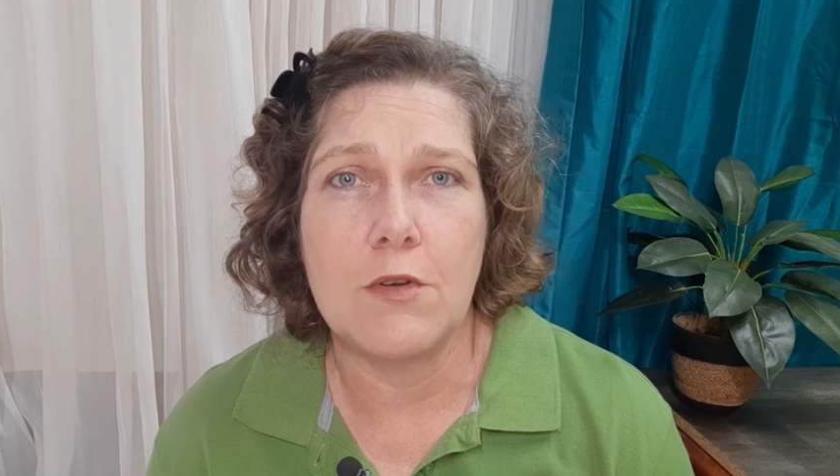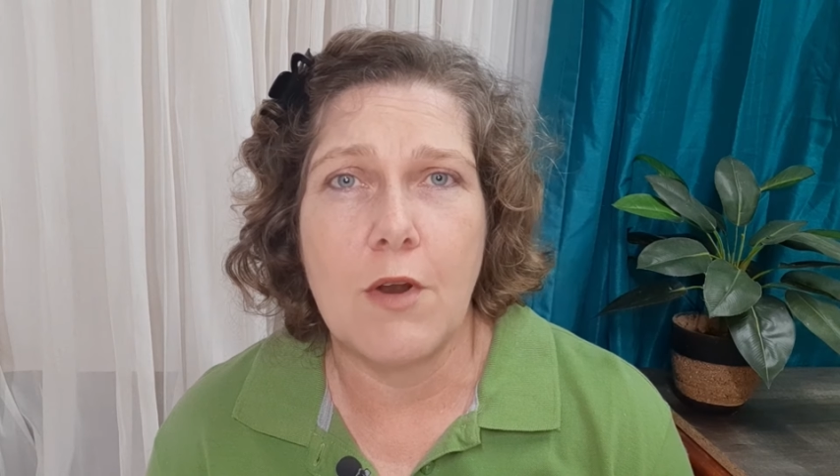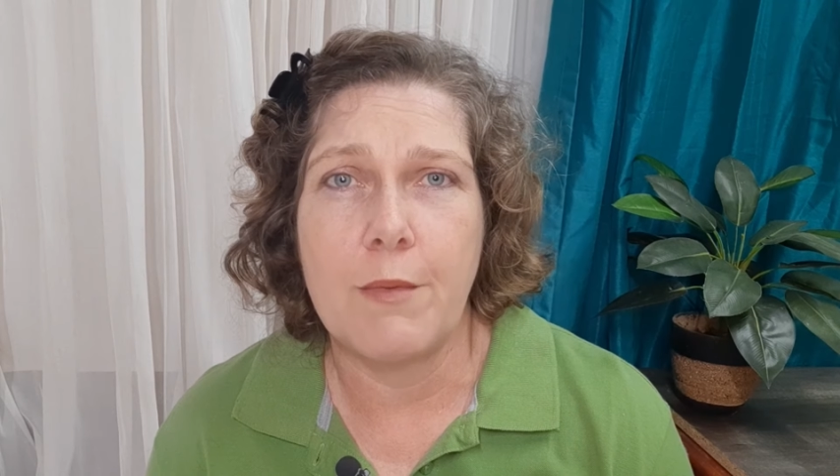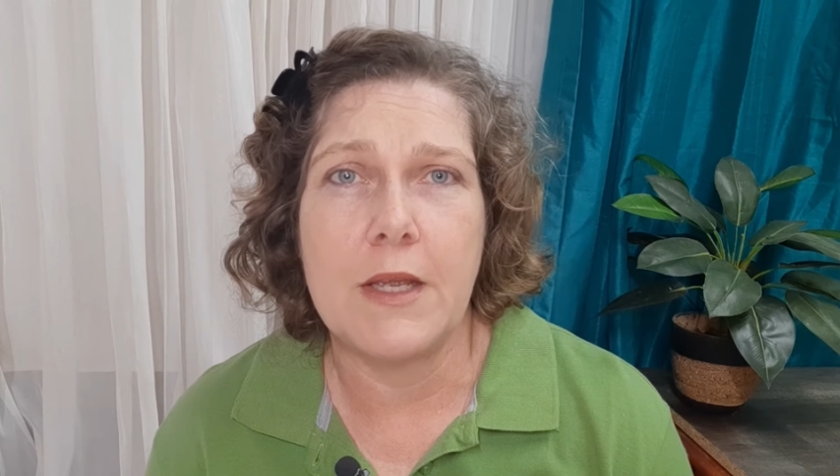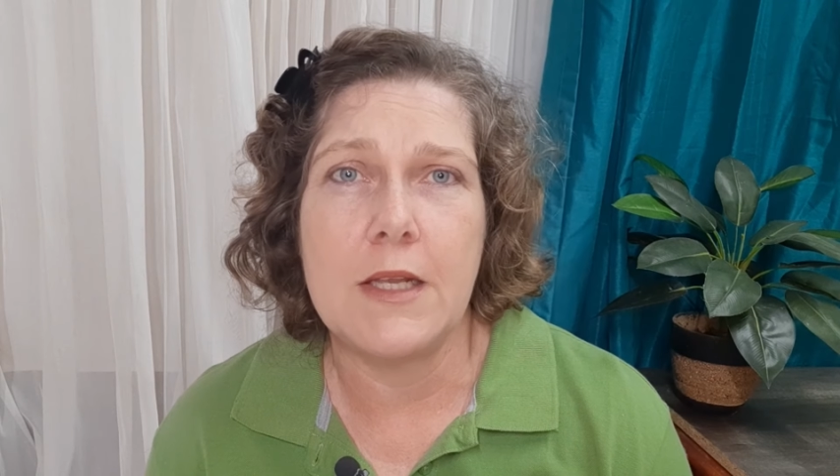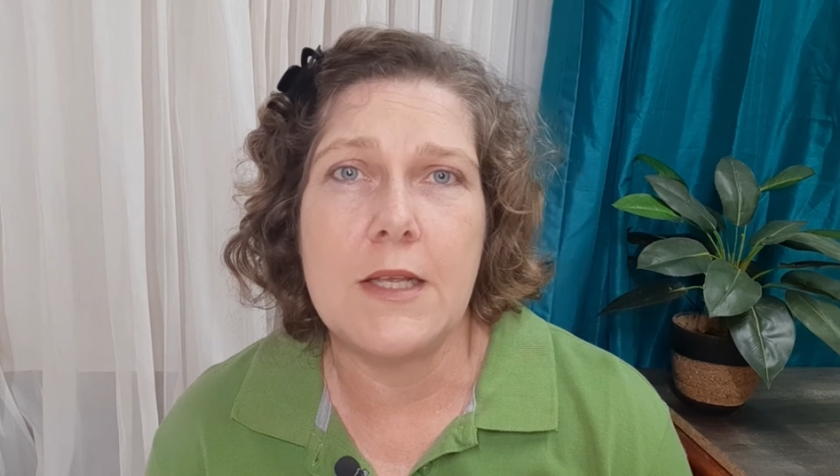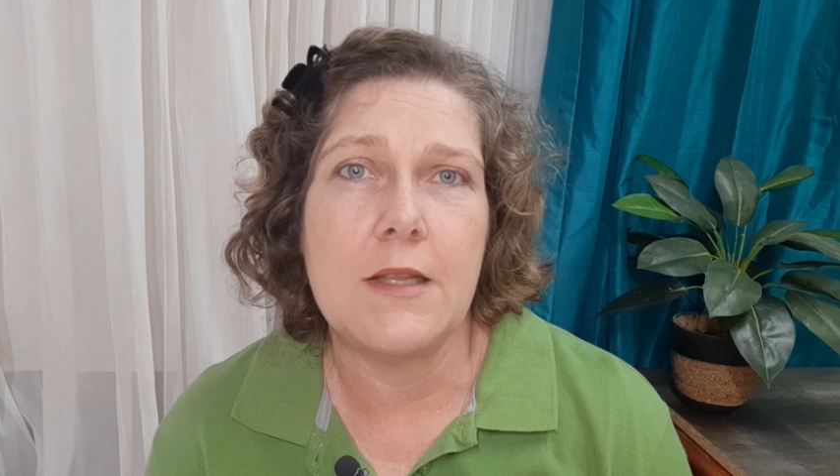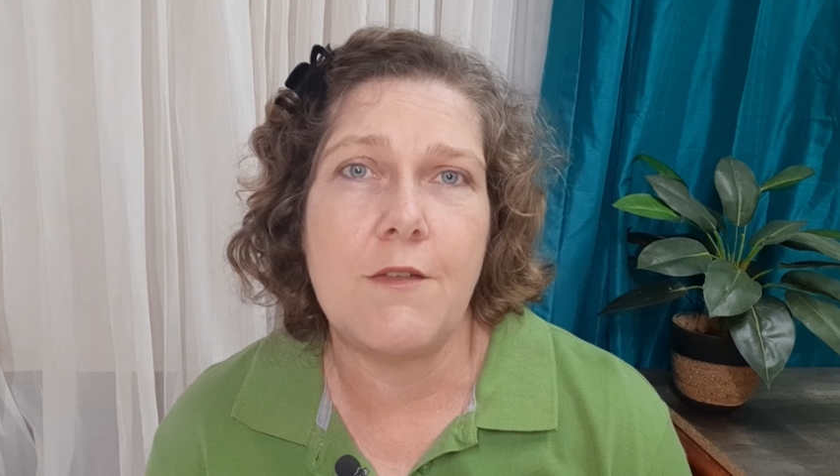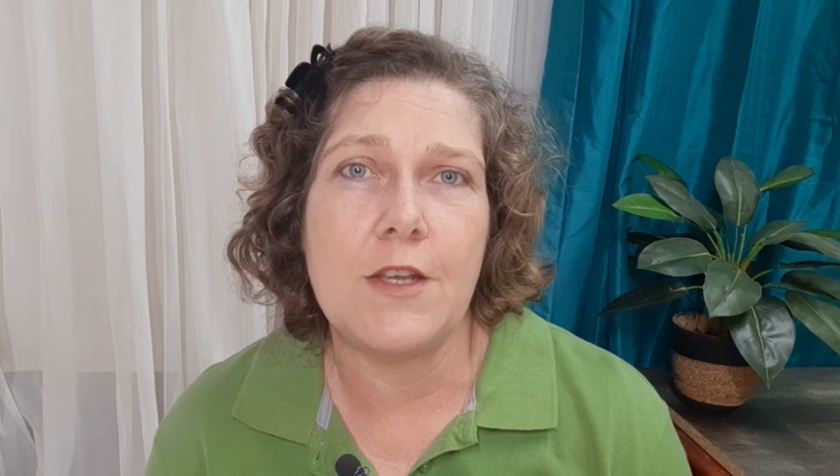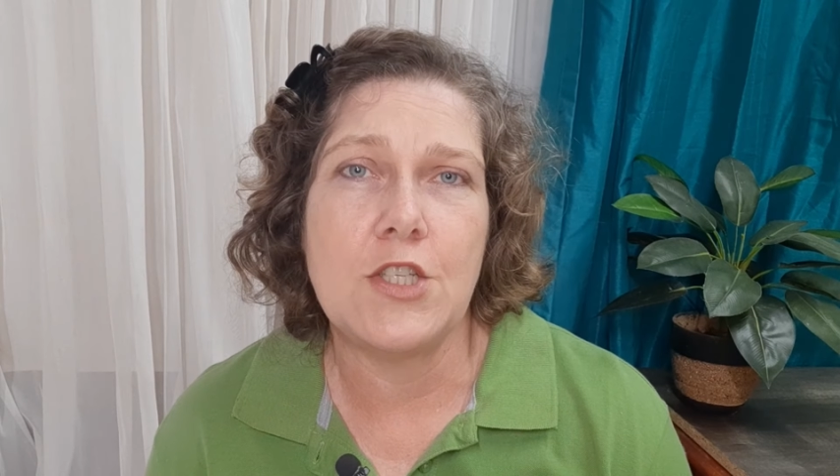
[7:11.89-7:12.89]
growing in it
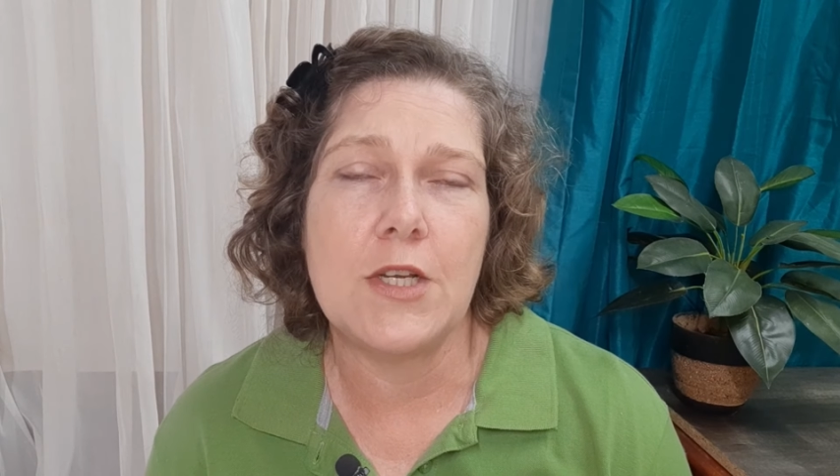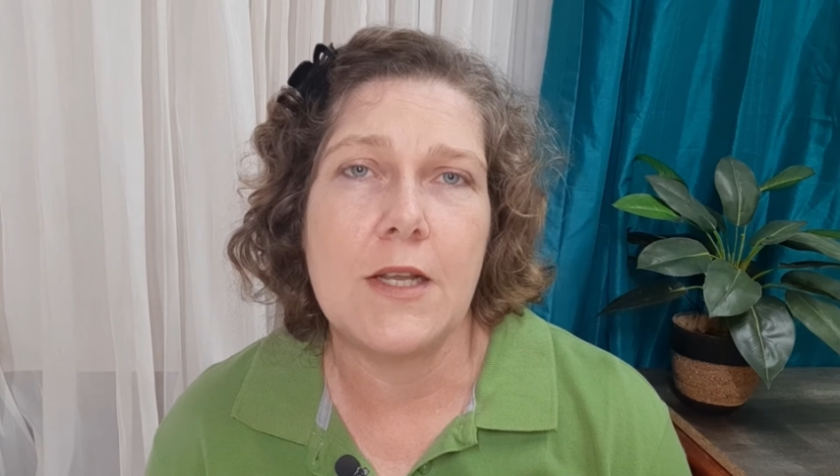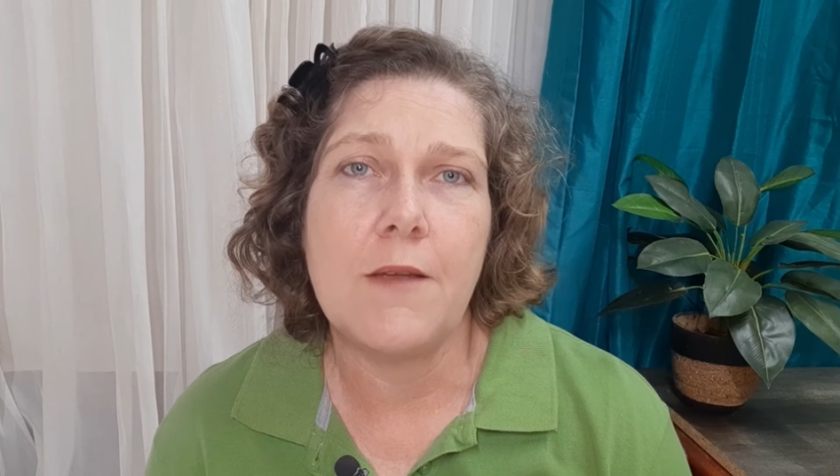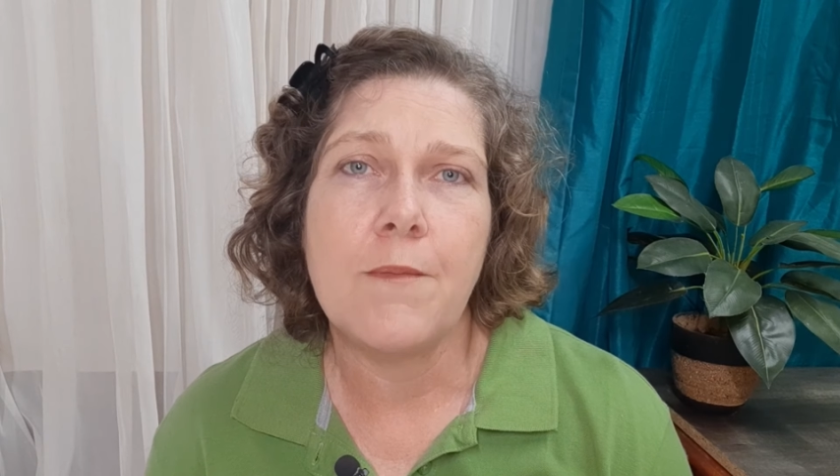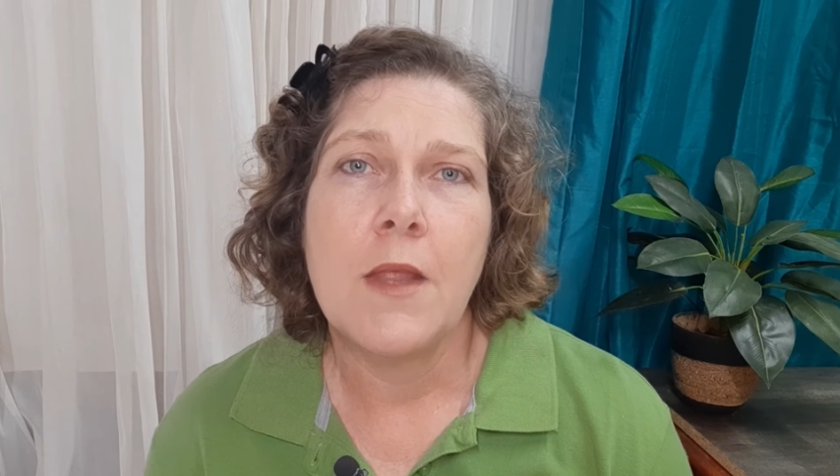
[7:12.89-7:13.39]
eventually.